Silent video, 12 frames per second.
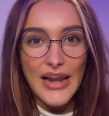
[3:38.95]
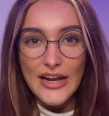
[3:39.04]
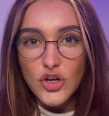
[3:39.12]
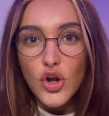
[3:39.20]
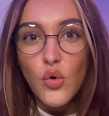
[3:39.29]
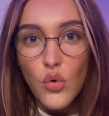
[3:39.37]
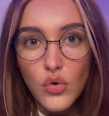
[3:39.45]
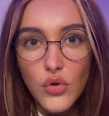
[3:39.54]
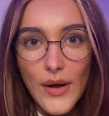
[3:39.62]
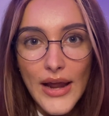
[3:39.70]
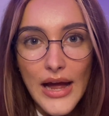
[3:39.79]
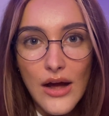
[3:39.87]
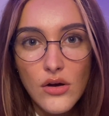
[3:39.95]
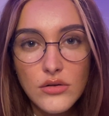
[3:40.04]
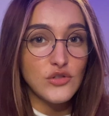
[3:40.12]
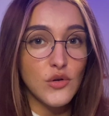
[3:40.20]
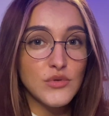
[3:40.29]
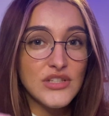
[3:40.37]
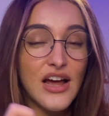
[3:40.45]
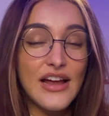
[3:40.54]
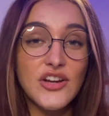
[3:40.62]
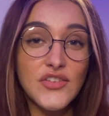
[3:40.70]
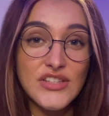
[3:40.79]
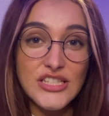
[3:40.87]
like not all the way out. So it was
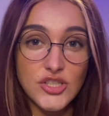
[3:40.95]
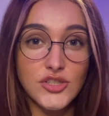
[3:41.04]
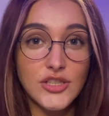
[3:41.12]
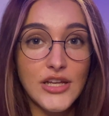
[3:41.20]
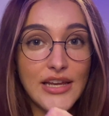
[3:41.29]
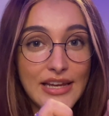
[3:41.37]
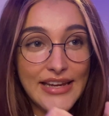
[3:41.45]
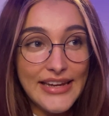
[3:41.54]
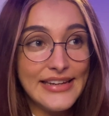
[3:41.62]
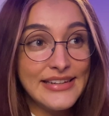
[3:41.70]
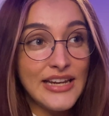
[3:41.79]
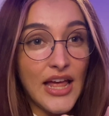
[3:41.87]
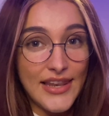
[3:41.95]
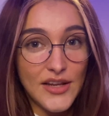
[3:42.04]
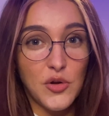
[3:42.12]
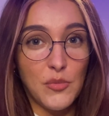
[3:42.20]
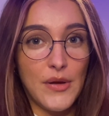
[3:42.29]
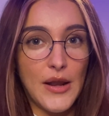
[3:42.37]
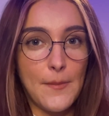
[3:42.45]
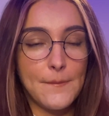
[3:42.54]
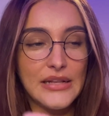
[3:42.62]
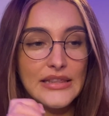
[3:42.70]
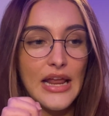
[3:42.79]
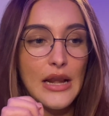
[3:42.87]
kind of still in a little bit,
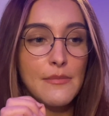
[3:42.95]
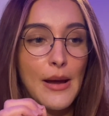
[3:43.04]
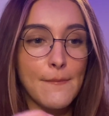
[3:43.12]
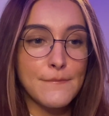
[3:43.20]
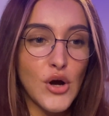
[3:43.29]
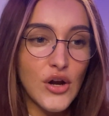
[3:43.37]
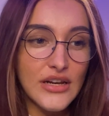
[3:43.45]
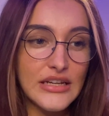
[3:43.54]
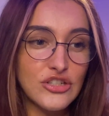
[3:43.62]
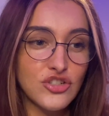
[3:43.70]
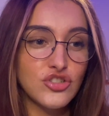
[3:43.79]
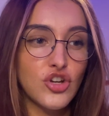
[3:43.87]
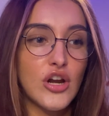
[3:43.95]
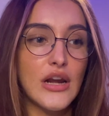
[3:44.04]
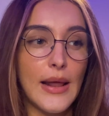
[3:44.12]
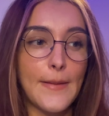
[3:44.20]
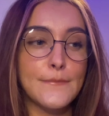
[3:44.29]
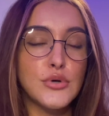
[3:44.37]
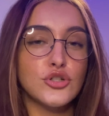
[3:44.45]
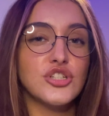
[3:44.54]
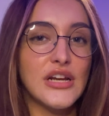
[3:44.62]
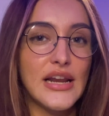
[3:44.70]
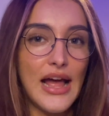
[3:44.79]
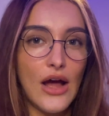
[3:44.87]
but then my body just started like
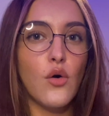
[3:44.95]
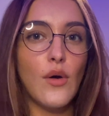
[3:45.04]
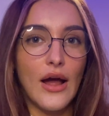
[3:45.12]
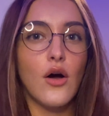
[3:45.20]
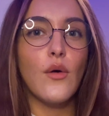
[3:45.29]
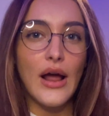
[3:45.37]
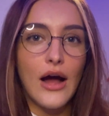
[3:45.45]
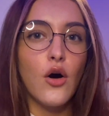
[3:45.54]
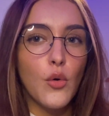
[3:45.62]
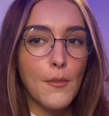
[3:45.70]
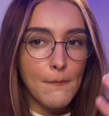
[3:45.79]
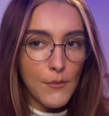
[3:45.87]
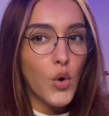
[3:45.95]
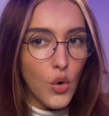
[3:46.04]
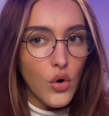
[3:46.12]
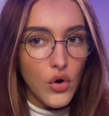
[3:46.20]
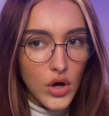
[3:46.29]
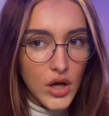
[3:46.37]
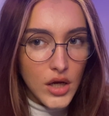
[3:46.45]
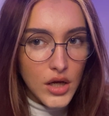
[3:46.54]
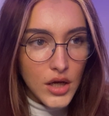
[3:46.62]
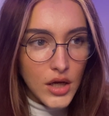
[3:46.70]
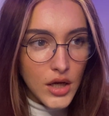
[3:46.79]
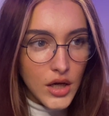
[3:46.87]
pushing it out more
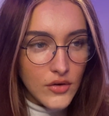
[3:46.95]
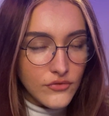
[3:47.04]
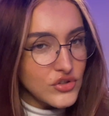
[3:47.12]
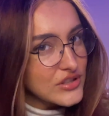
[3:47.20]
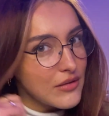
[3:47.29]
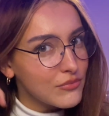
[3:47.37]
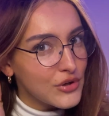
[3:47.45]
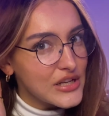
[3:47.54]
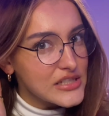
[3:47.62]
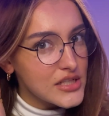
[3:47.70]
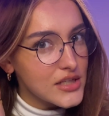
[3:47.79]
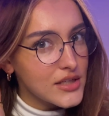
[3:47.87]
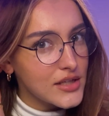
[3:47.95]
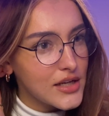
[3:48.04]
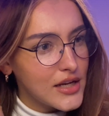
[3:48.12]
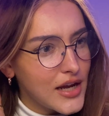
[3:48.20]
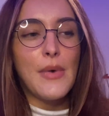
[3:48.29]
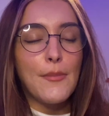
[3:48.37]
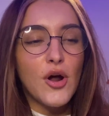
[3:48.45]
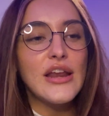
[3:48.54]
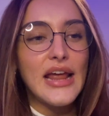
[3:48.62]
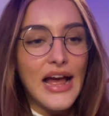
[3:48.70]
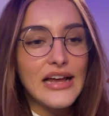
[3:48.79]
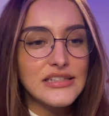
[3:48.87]
for some reason. My body
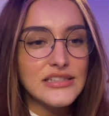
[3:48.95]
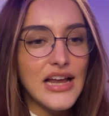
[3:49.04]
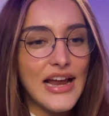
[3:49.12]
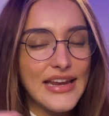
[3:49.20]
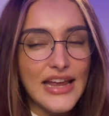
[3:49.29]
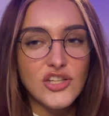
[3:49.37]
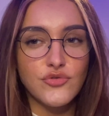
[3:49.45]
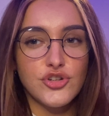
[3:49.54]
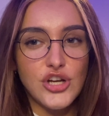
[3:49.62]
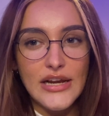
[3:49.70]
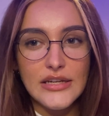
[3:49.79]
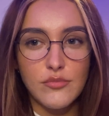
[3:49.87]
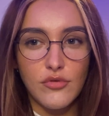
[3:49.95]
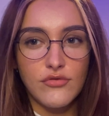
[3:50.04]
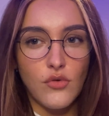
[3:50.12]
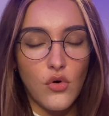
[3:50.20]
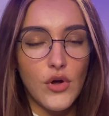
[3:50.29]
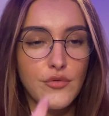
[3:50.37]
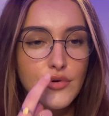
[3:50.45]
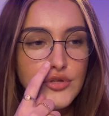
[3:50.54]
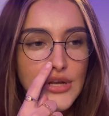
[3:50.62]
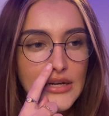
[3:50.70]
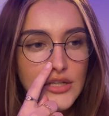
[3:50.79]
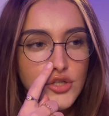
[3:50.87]
has, I guess, rejected before. It
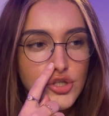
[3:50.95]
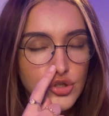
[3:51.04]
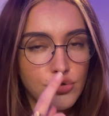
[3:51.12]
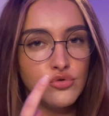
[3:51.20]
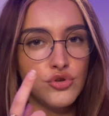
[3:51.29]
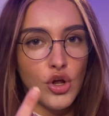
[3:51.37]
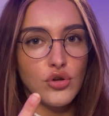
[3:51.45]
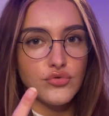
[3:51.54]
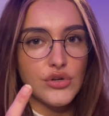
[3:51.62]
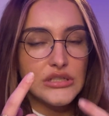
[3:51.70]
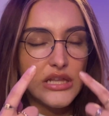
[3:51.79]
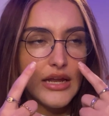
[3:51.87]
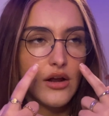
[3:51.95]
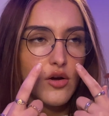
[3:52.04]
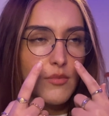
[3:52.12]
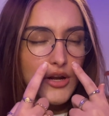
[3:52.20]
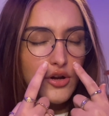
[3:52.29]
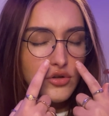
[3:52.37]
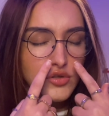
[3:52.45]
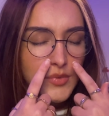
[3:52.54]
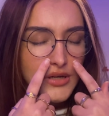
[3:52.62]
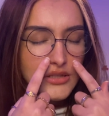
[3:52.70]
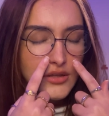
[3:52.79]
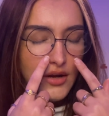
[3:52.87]
rejected 2 nose rings. I think I got my nose
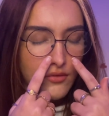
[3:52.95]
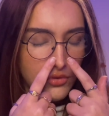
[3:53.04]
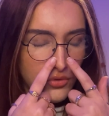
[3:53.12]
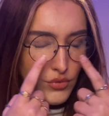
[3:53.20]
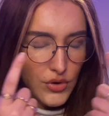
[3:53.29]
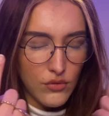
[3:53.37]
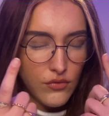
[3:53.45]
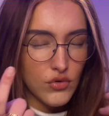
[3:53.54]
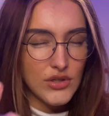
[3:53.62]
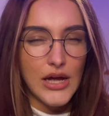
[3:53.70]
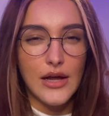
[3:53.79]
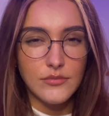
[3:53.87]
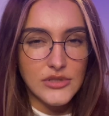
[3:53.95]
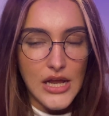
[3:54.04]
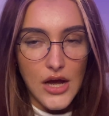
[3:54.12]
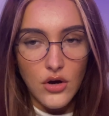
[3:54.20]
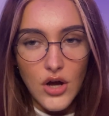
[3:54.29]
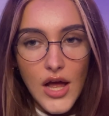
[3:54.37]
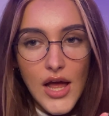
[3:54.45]
pierced like 3 or 4 times now.